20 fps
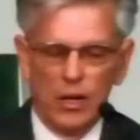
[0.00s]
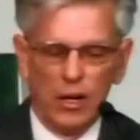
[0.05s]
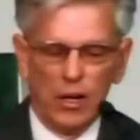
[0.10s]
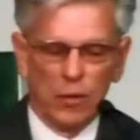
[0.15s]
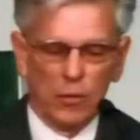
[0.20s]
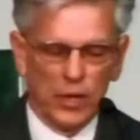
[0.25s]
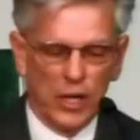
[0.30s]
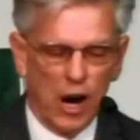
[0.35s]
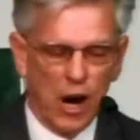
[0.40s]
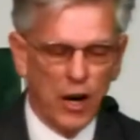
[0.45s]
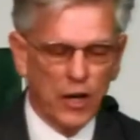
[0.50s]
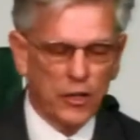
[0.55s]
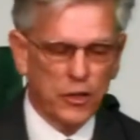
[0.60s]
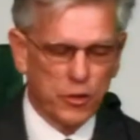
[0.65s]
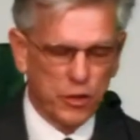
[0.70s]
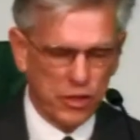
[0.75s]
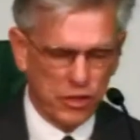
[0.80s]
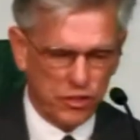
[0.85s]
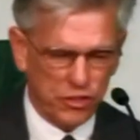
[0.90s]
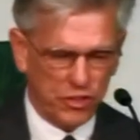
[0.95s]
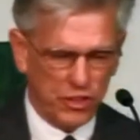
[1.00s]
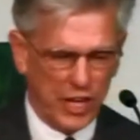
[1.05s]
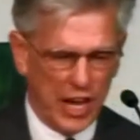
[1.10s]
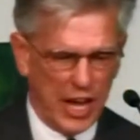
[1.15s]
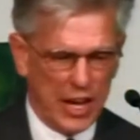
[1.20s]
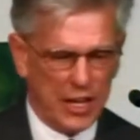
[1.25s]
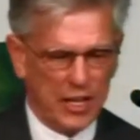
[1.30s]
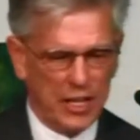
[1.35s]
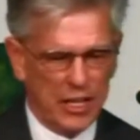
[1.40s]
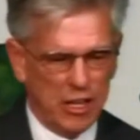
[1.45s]
When our
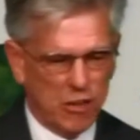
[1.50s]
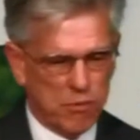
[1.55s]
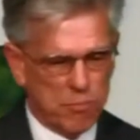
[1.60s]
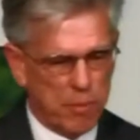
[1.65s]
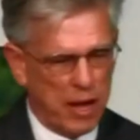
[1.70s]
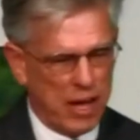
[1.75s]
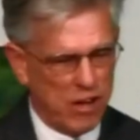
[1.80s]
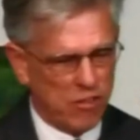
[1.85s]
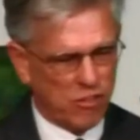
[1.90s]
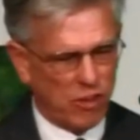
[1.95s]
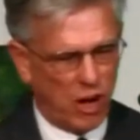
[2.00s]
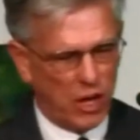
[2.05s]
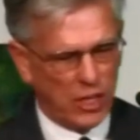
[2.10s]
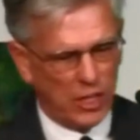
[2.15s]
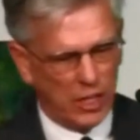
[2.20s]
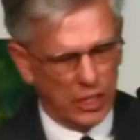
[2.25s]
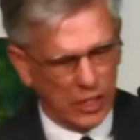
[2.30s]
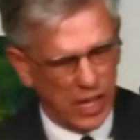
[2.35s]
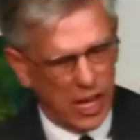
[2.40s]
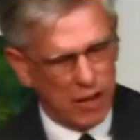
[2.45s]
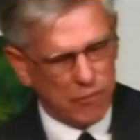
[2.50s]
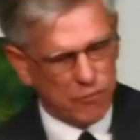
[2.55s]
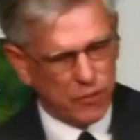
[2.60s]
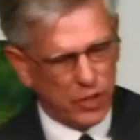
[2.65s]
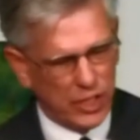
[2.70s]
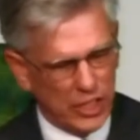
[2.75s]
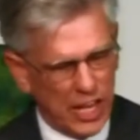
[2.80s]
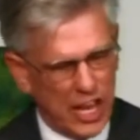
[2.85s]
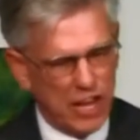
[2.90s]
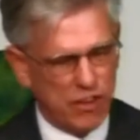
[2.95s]
Christianity is based on a love
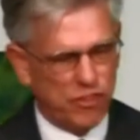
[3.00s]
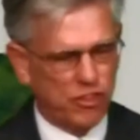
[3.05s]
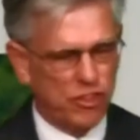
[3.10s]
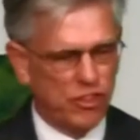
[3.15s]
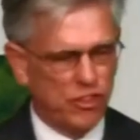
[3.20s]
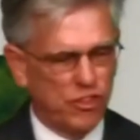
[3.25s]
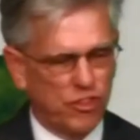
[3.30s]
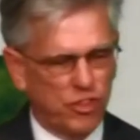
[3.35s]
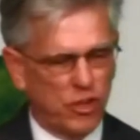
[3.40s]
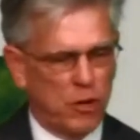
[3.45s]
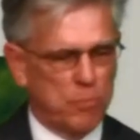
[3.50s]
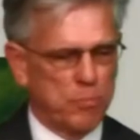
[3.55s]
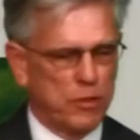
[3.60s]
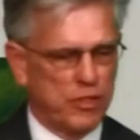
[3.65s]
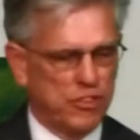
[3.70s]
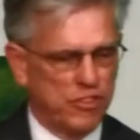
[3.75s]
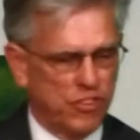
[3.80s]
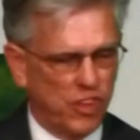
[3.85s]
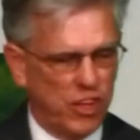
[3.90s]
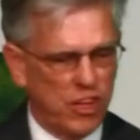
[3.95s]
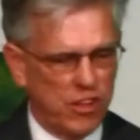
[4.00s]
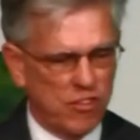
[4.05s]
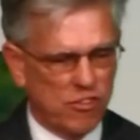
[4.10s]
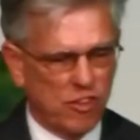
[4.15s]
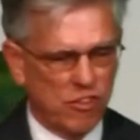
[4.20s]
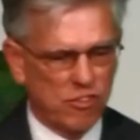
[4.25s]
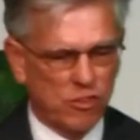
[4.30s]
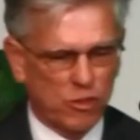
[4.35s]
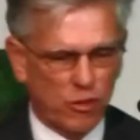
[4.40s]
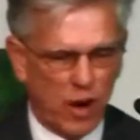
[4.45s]
relationship with
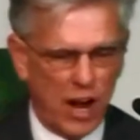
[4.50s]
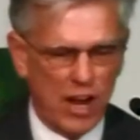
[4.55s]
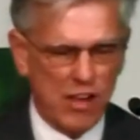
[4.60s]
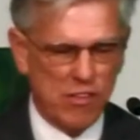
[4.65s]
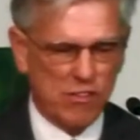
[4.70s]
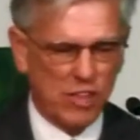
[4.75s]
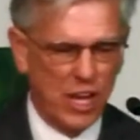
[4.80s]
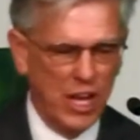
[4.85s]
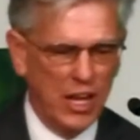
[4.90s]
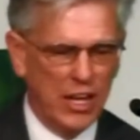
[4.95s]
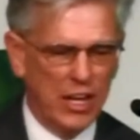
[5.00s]
Jesus Christ,